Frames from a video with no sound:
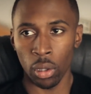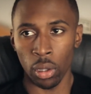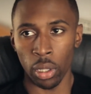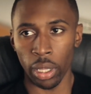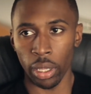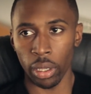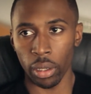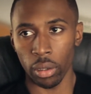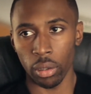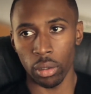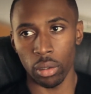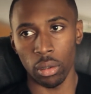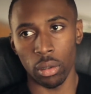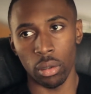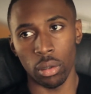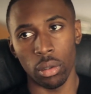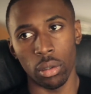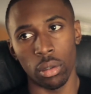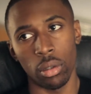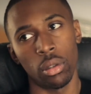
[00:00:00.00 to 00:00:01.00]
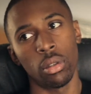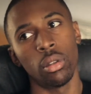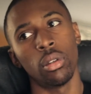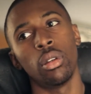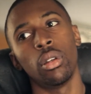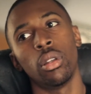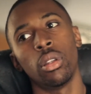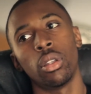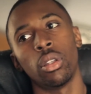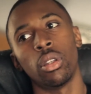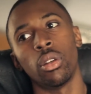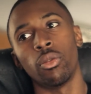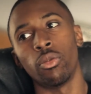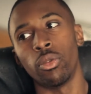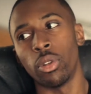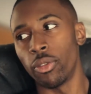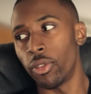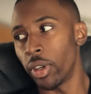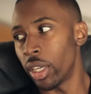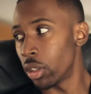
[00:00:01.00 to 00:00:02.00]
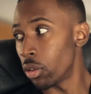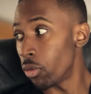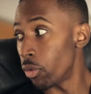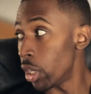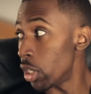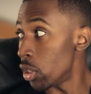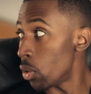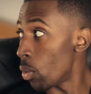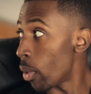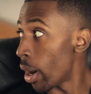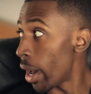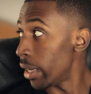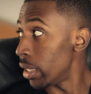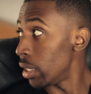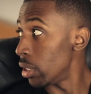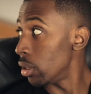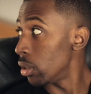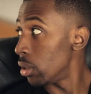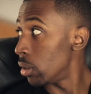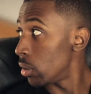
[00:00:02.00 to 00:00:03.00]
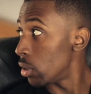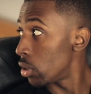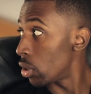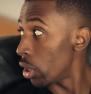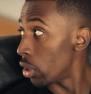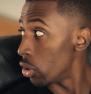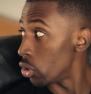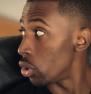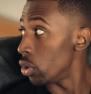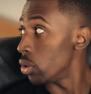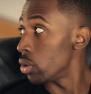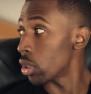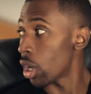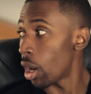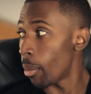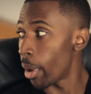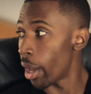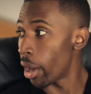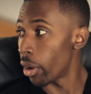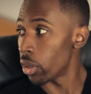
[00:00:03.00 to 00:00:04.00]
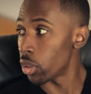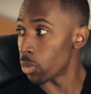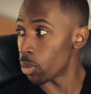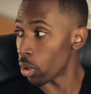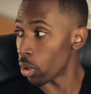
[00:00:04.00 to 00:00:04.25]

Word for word: like the reason why certain tunes come out is